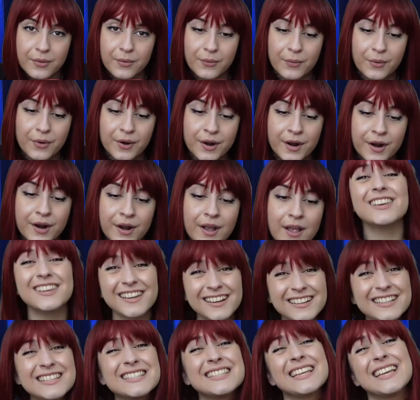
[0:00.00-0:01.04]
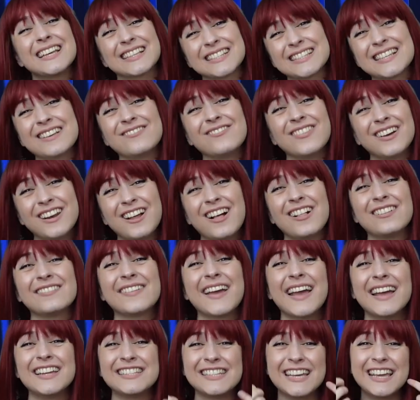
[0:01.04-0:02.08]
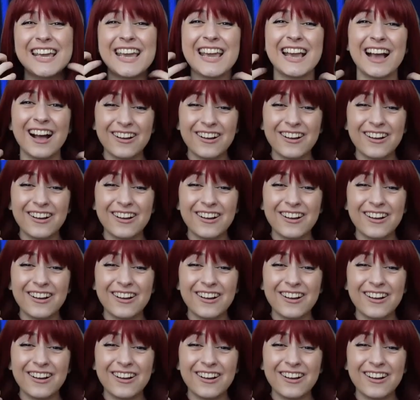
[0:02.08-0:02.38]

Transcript: or you're seeing someone already.